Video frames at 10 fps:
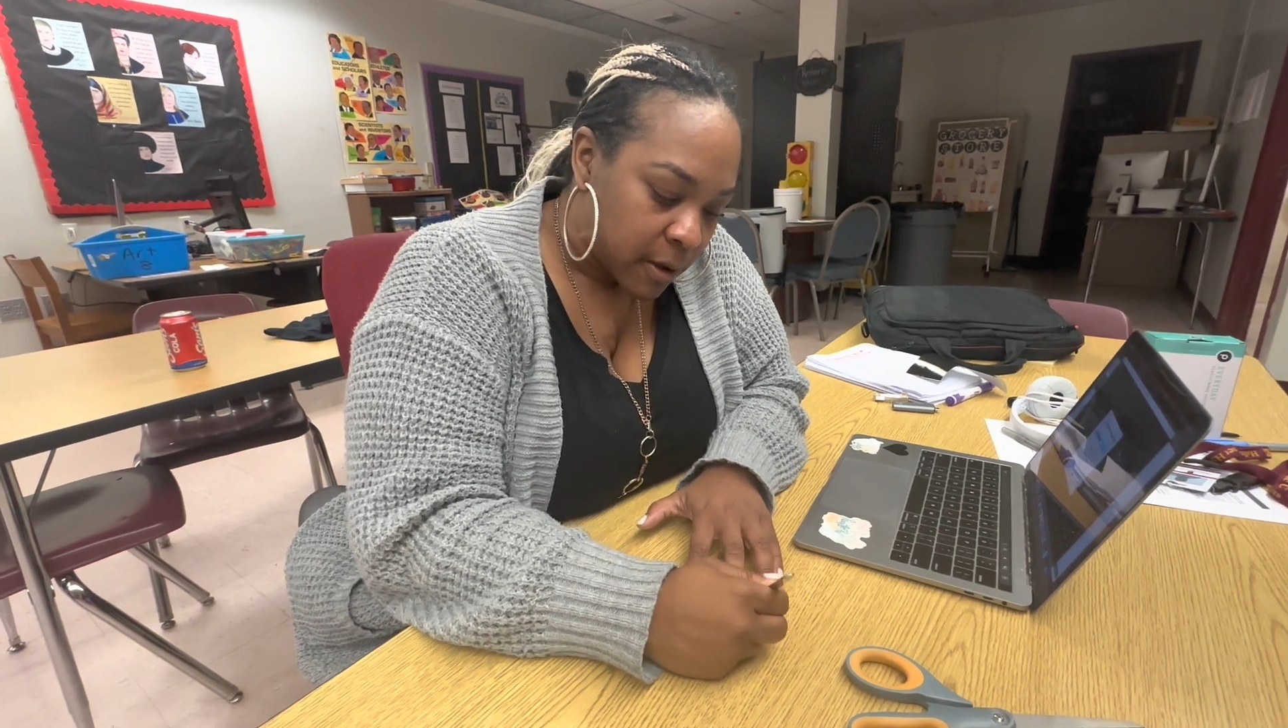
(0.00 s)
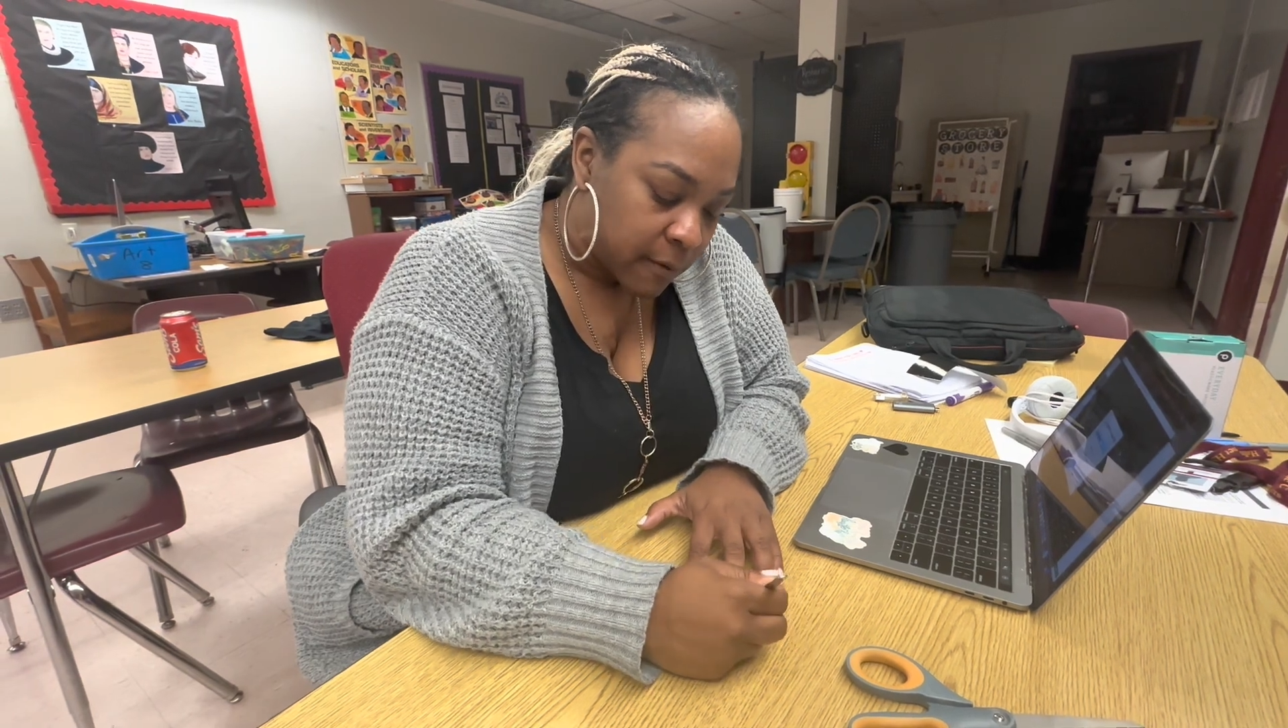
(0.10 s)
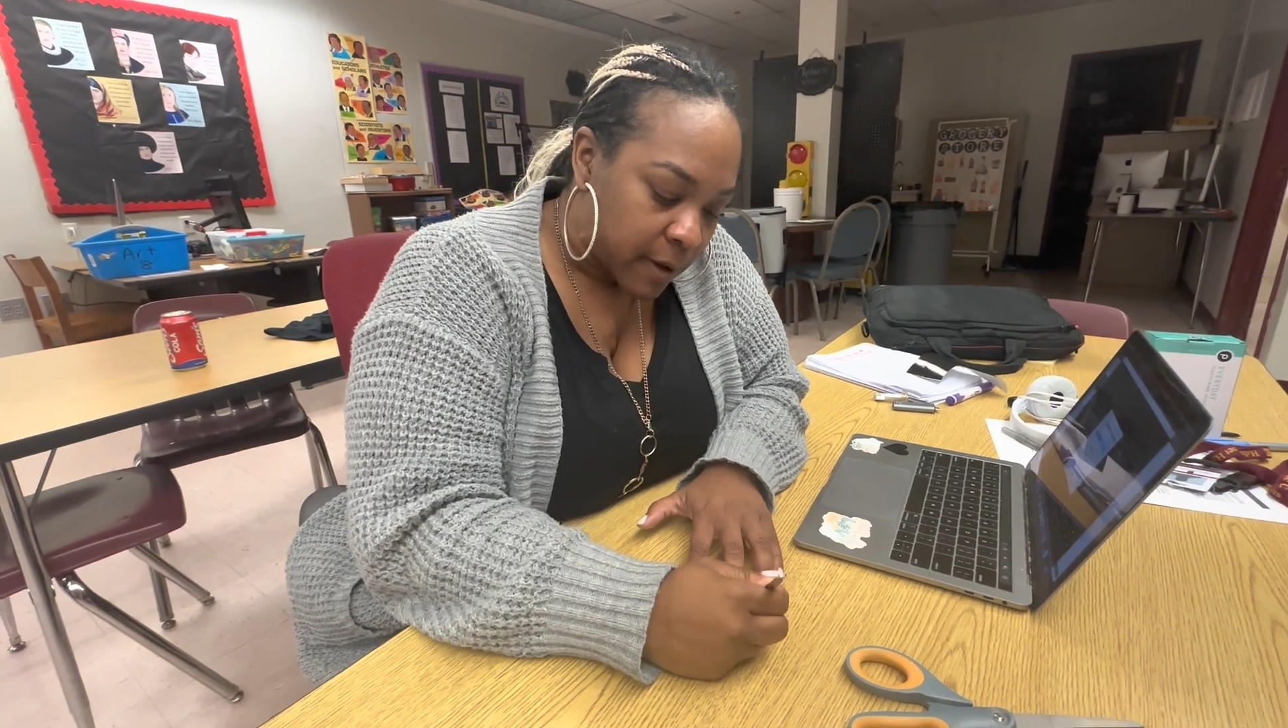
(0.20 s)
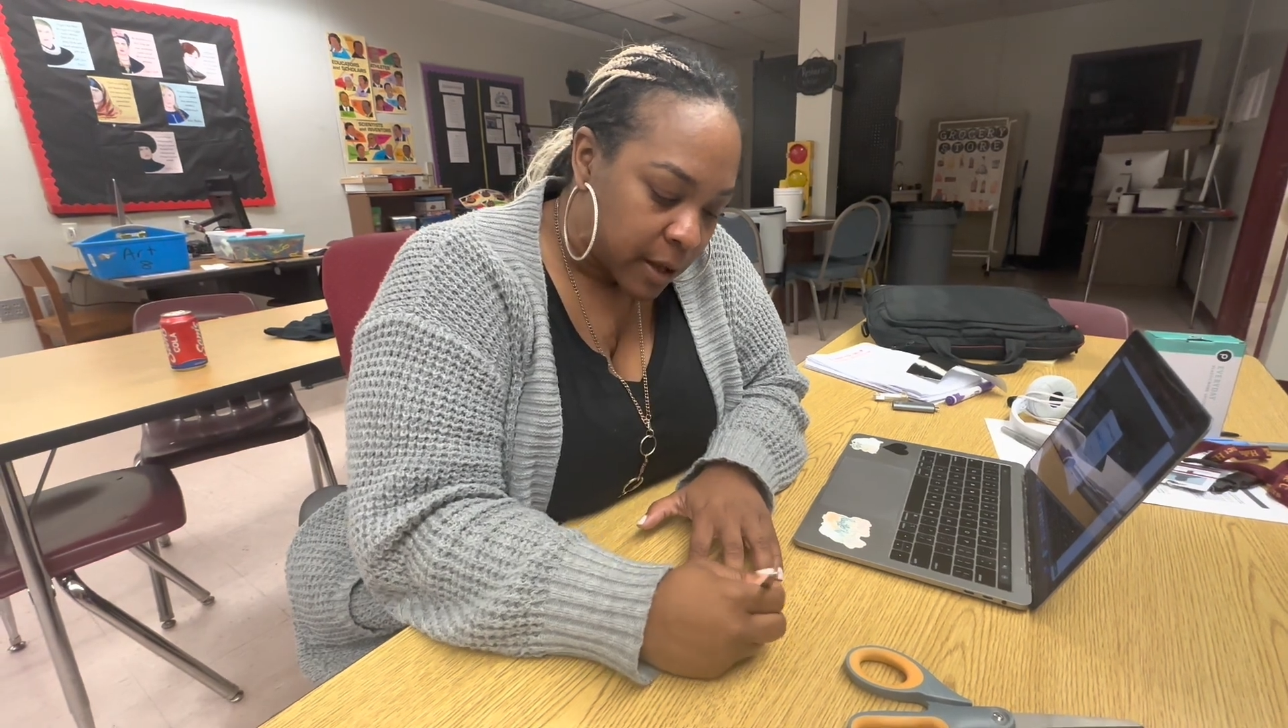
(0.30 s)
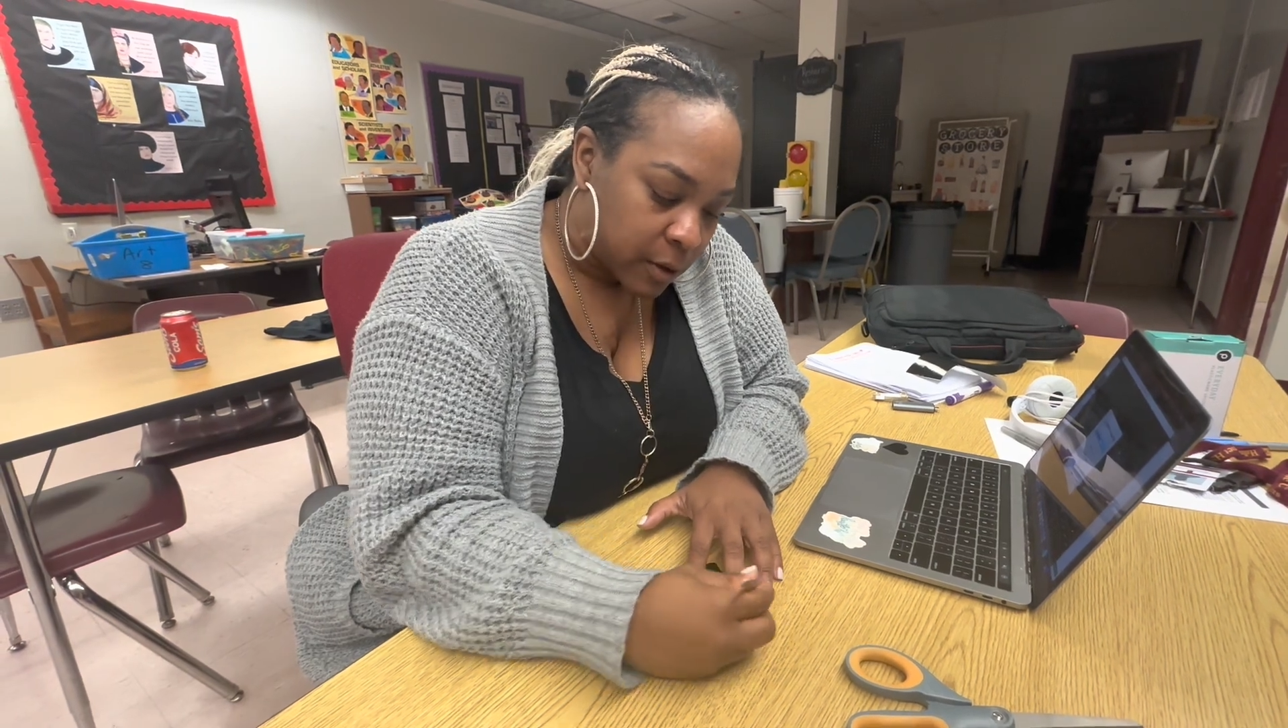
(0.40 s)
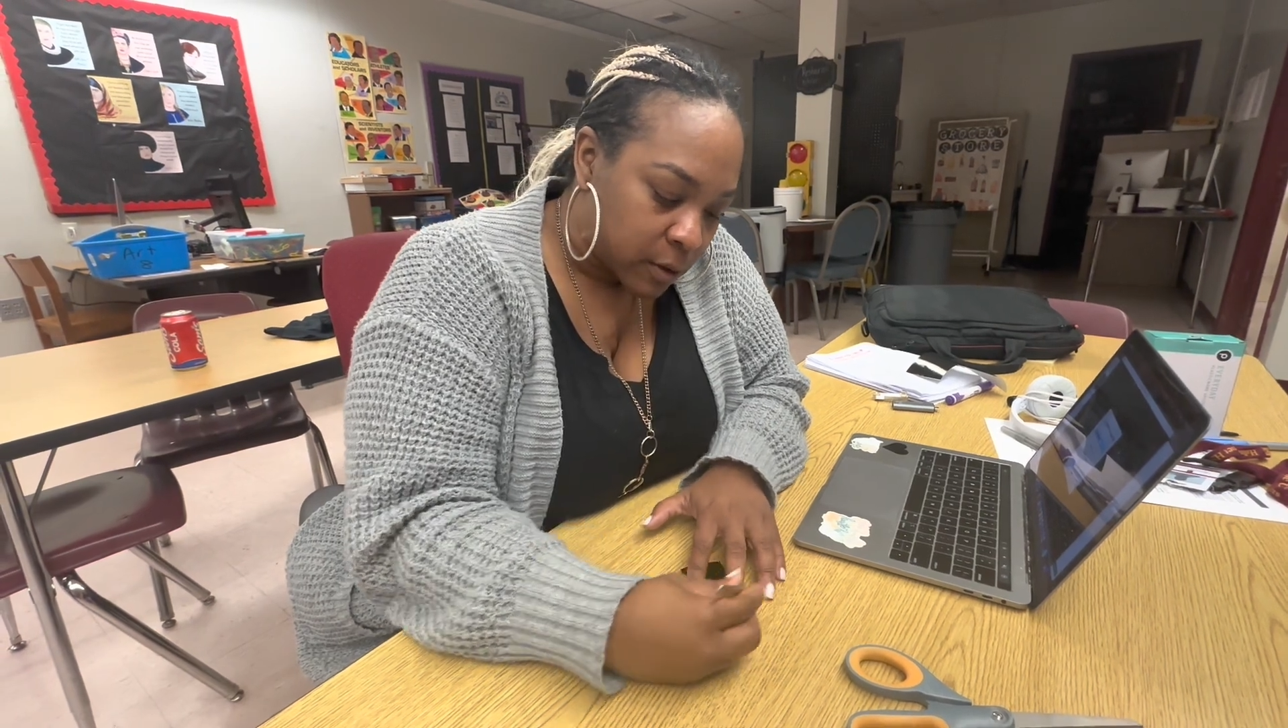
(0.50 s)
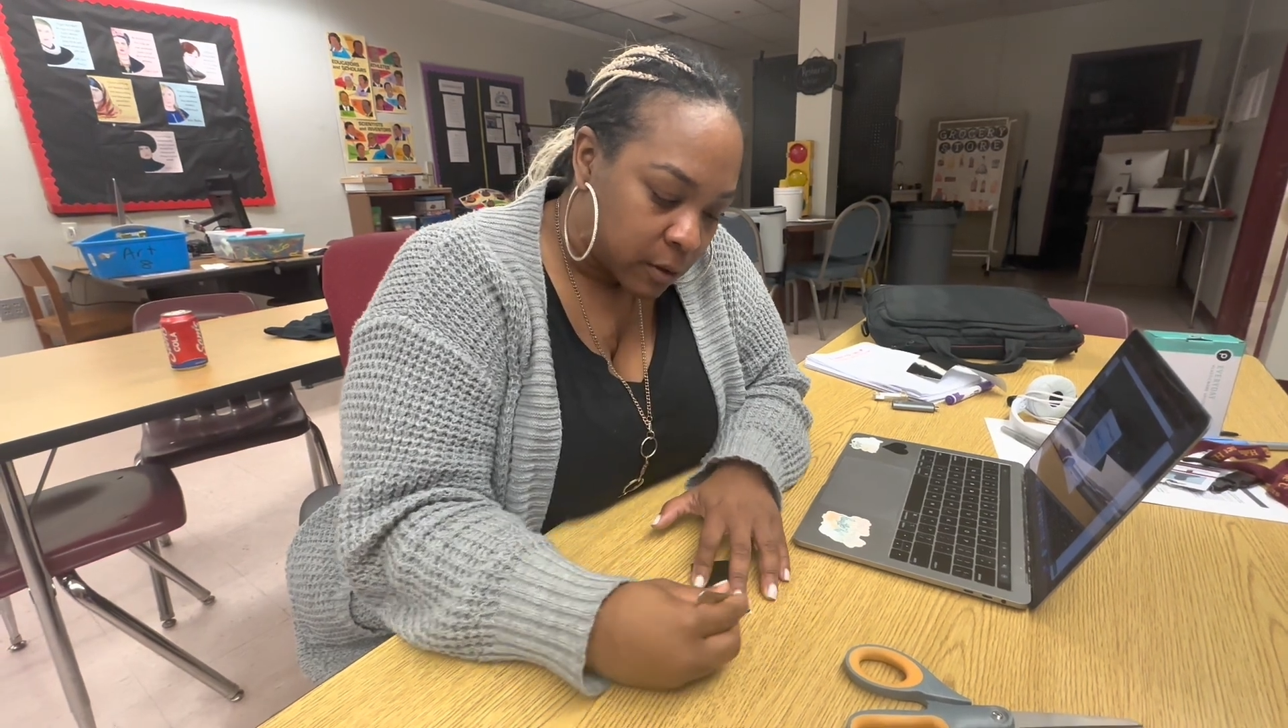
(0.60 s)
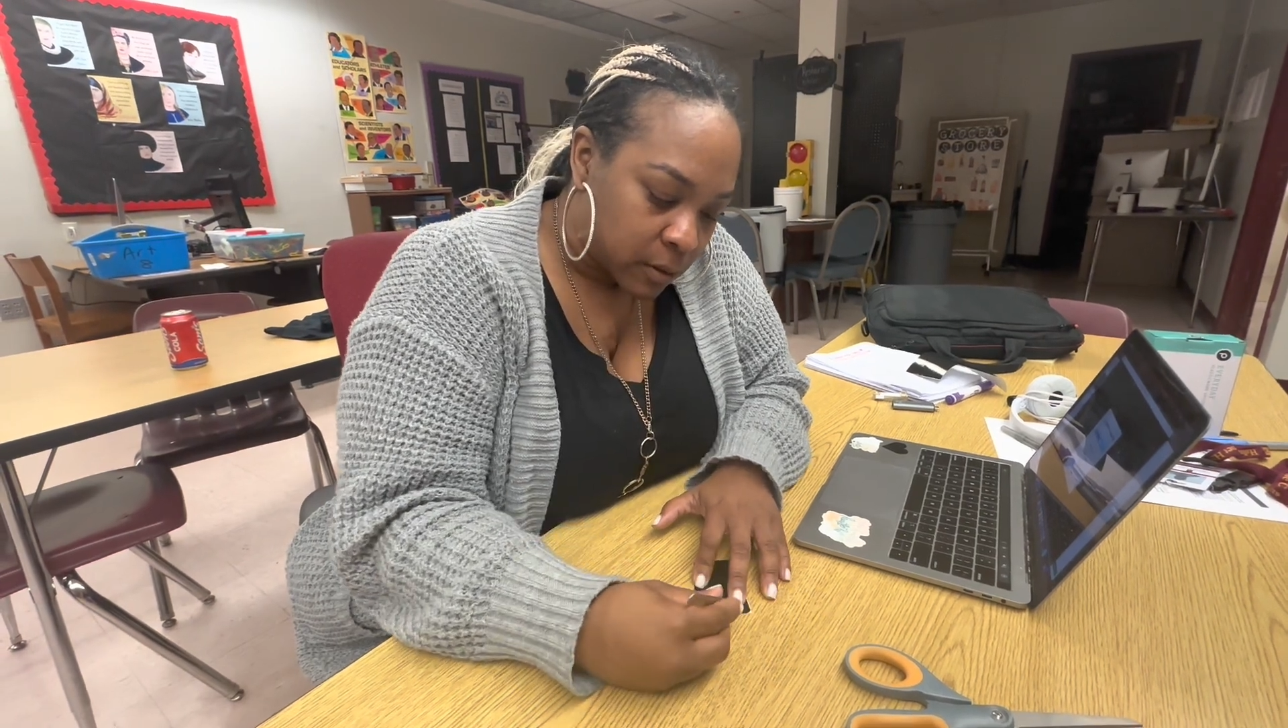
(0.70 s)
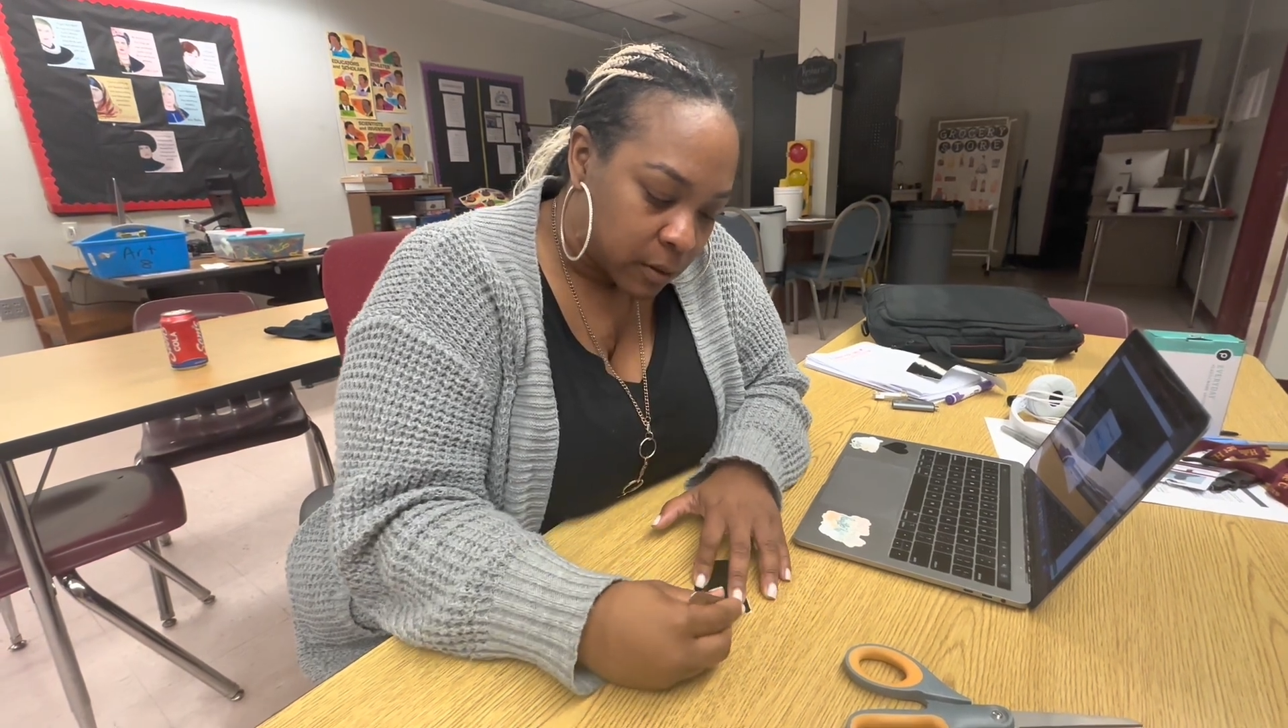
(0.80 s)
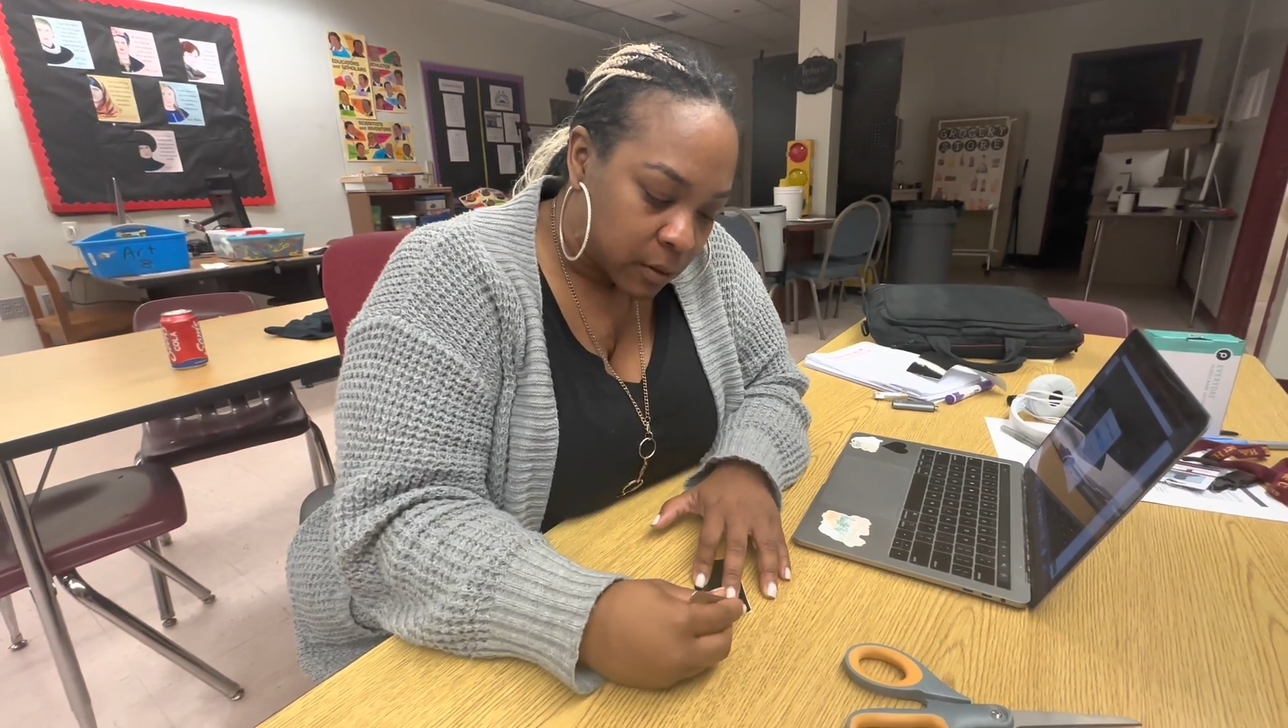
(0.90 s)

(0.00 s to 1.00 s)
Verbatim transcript: vinyl